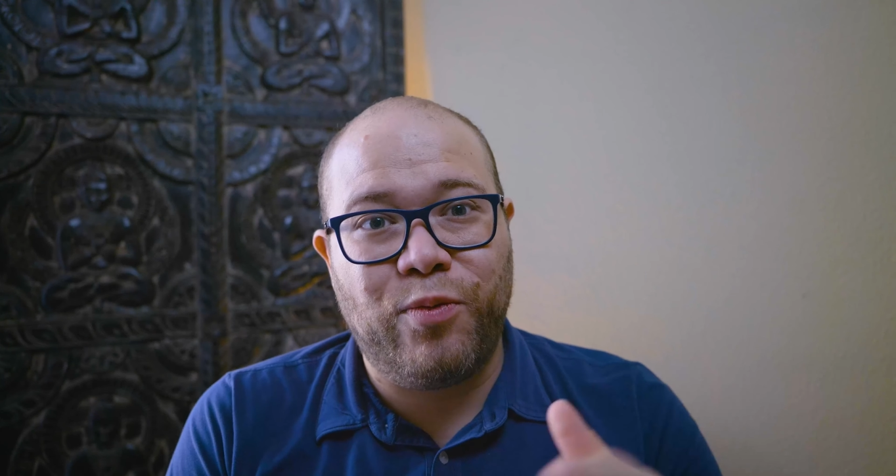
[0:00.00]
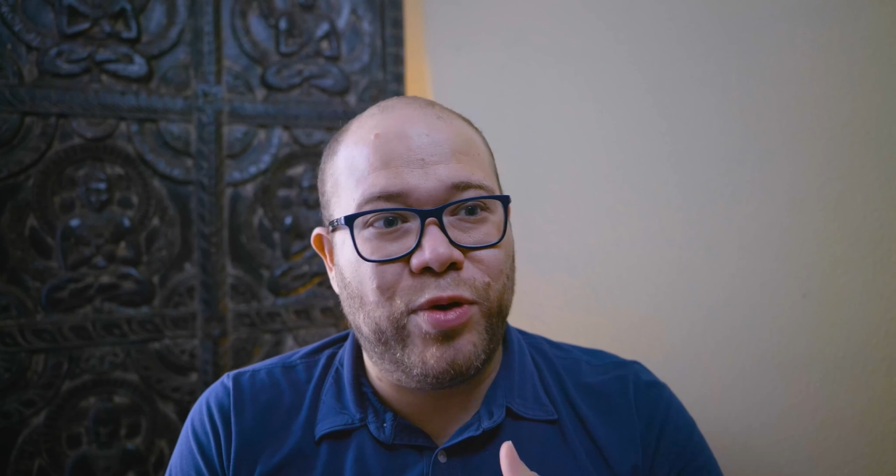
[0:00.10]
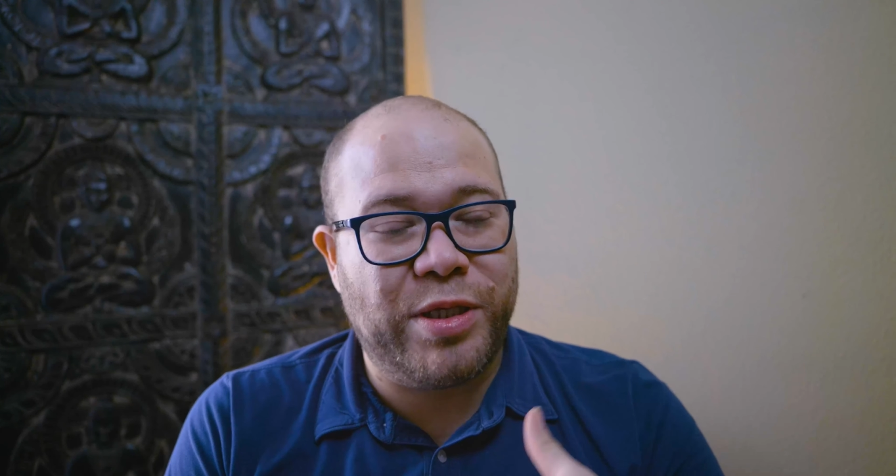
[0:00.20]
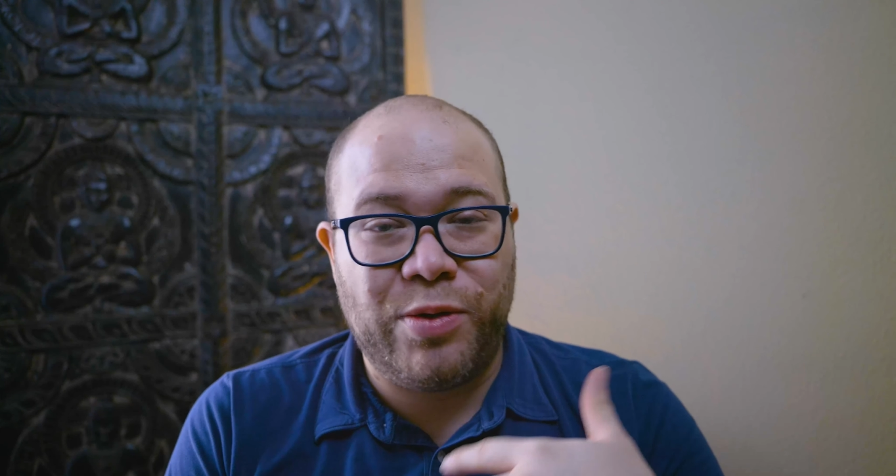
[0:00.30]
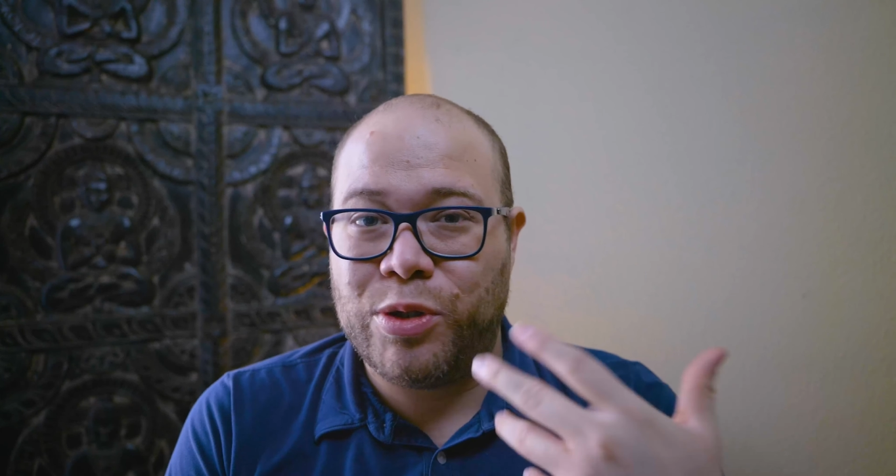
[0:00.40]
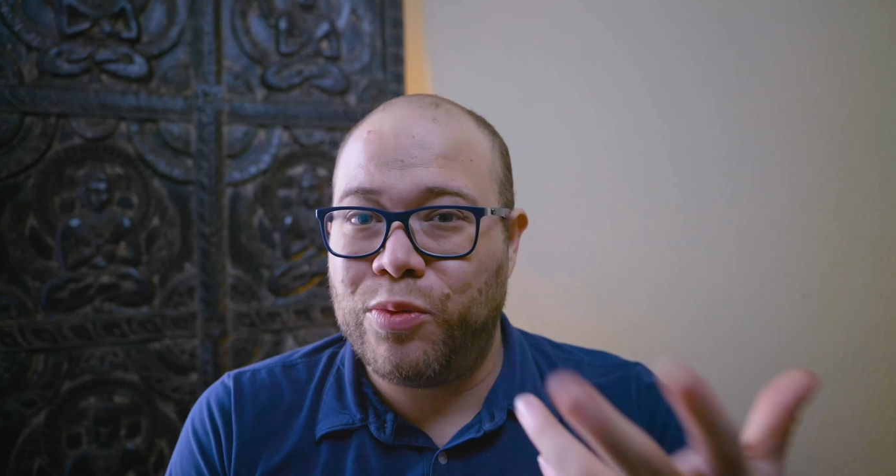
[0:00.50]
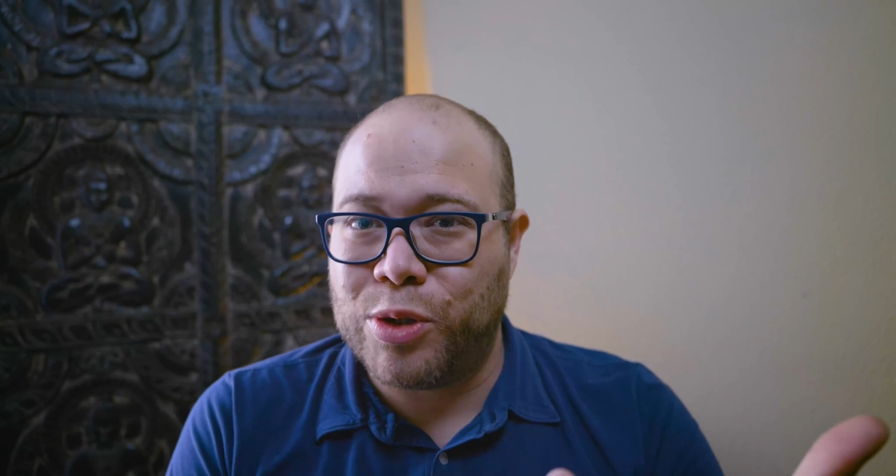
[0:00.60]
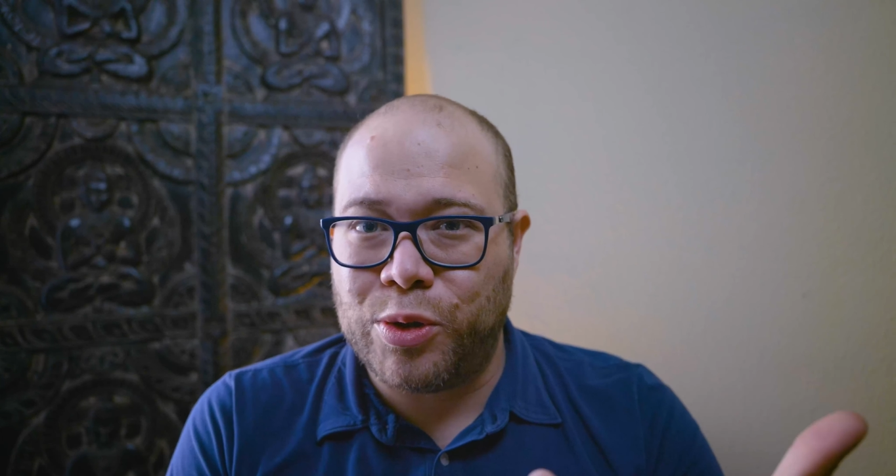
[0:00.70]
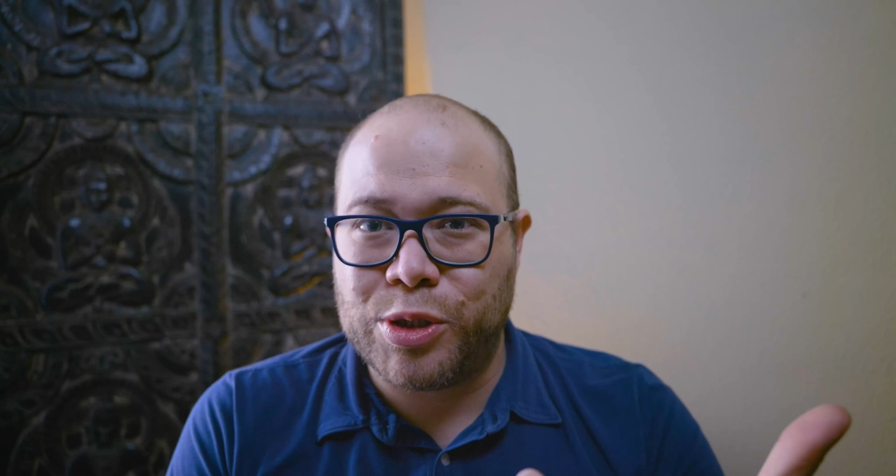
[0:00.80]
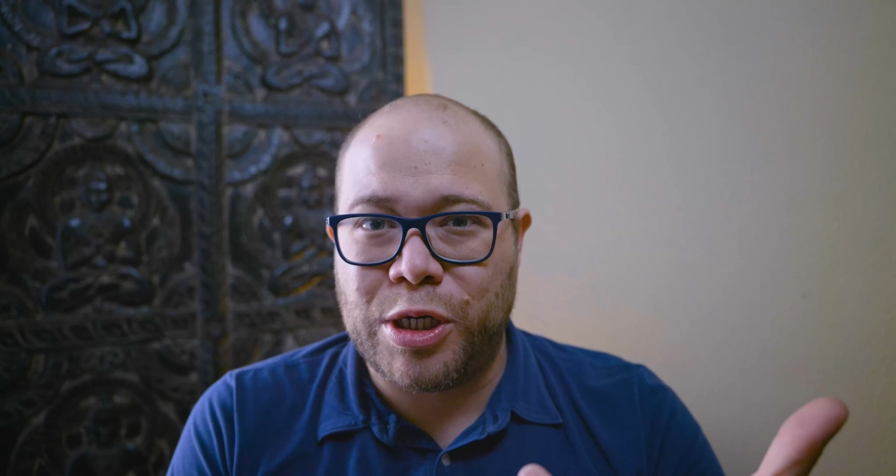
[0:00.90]
we see what the
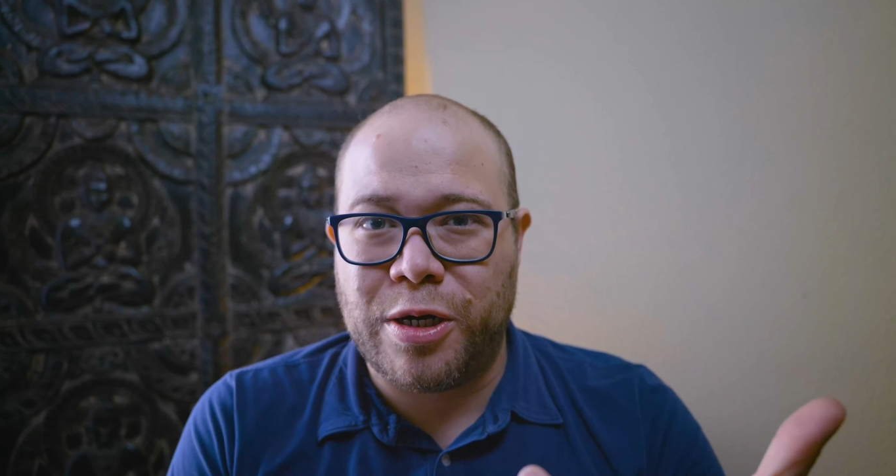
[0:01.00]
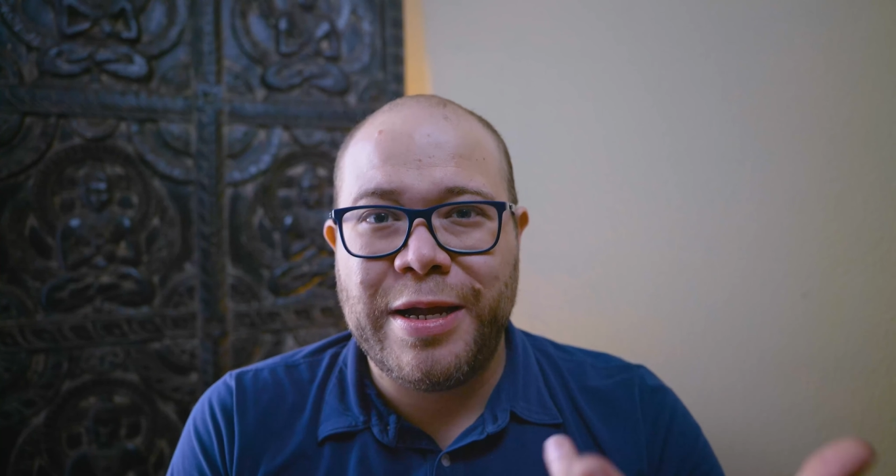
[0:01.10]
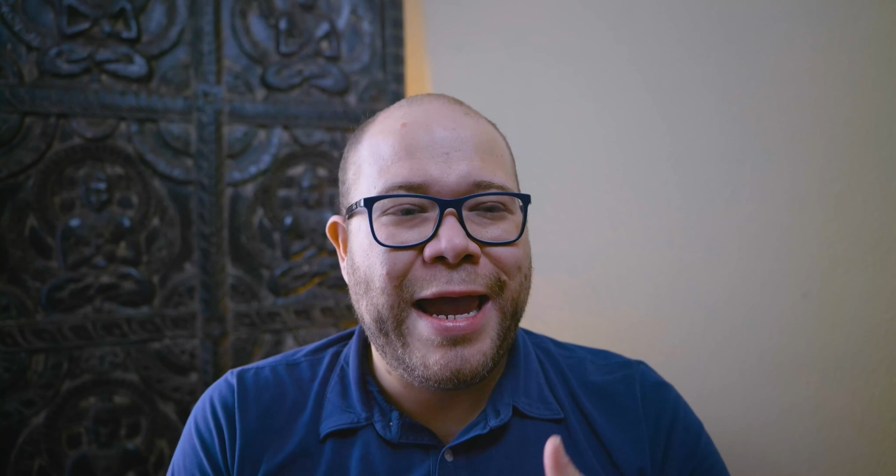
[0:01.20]
results are.